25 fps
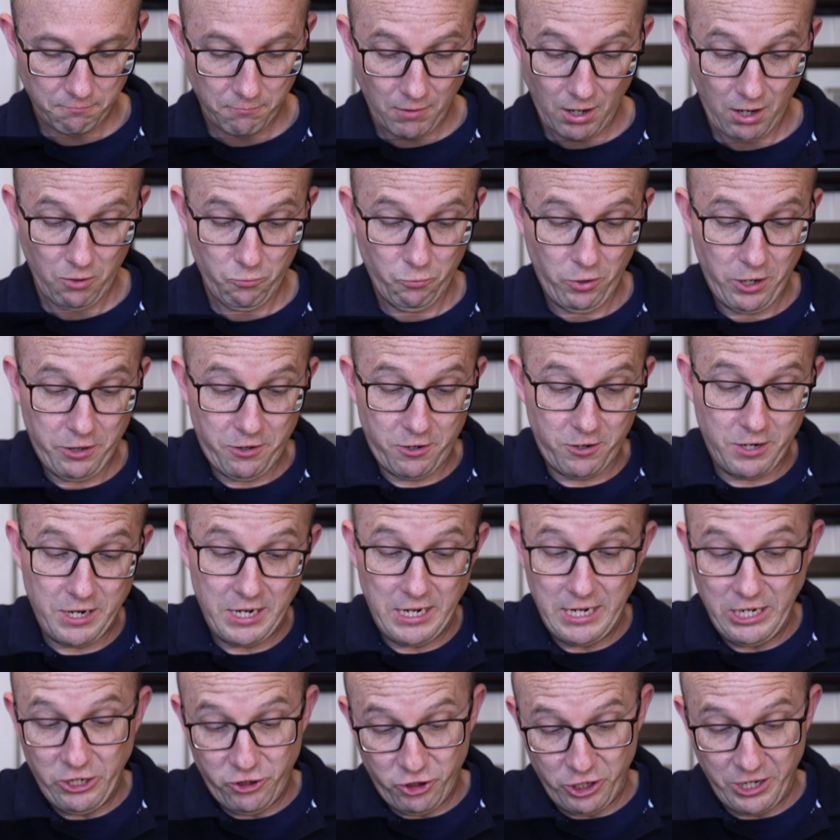"Whether
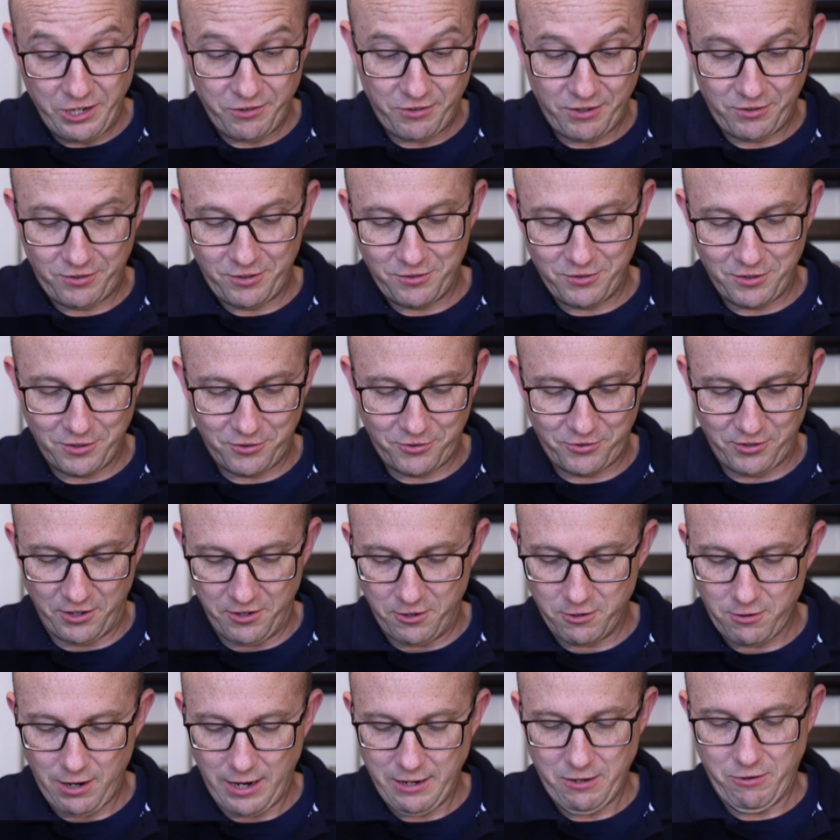he, Jesus, is a
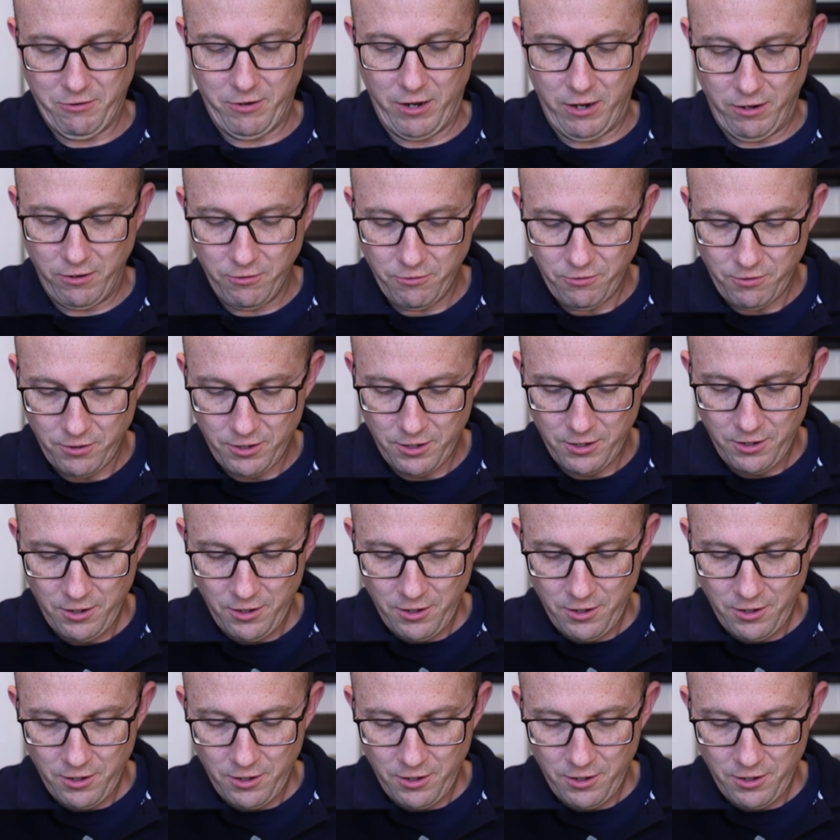sinner, I don't know.